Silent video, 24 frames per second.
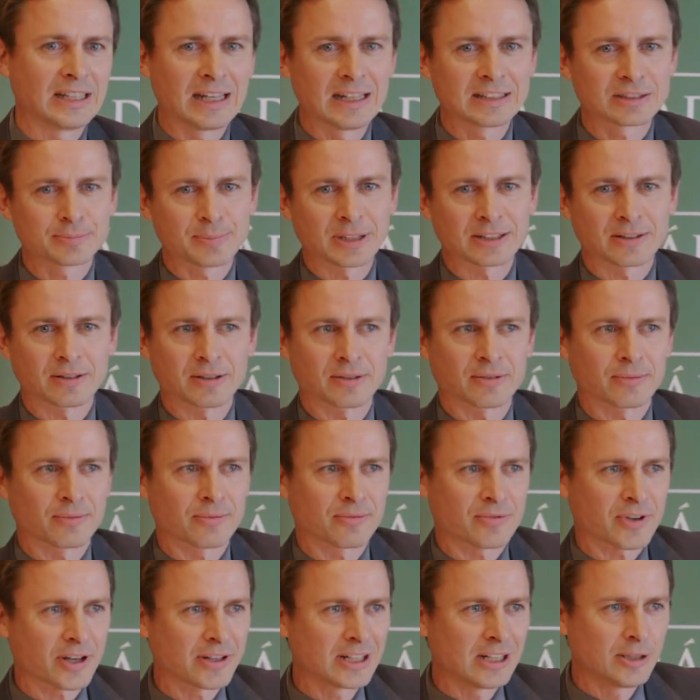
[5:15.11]
yes, but
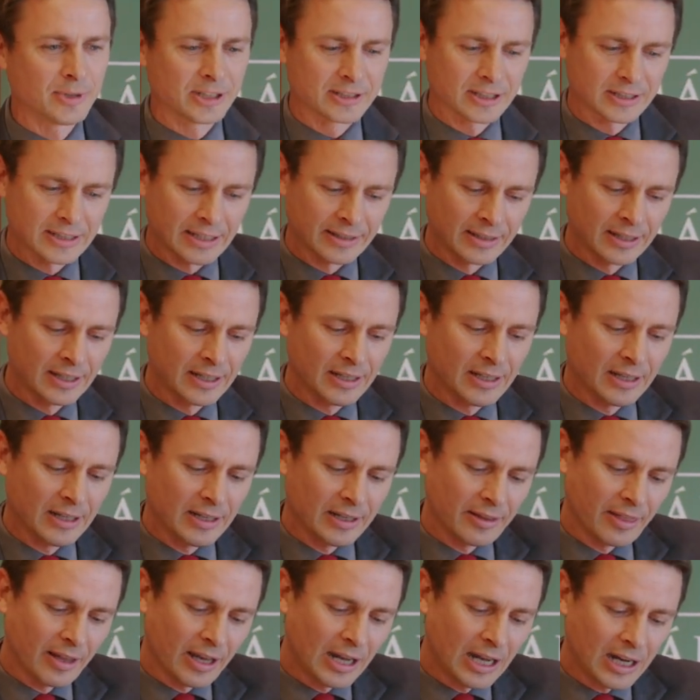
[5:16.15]
very limited, and
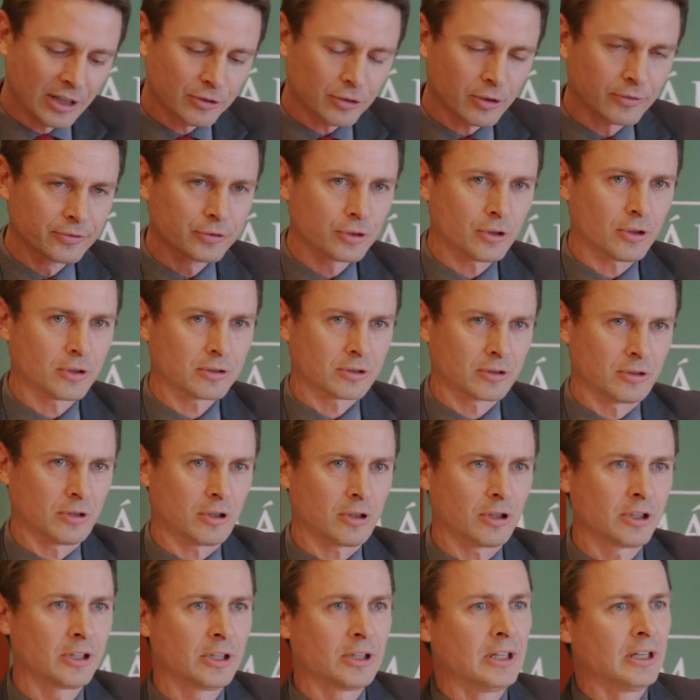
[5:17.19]
the heart of tort
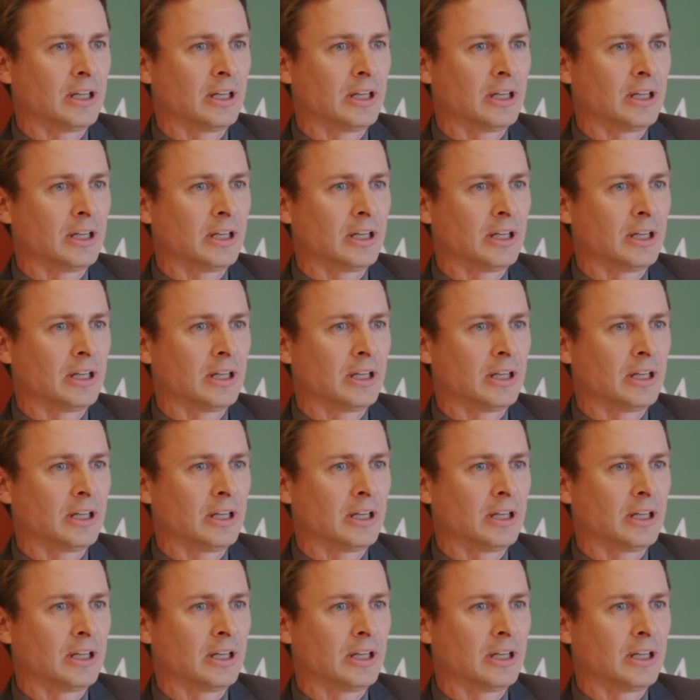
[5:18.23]
law,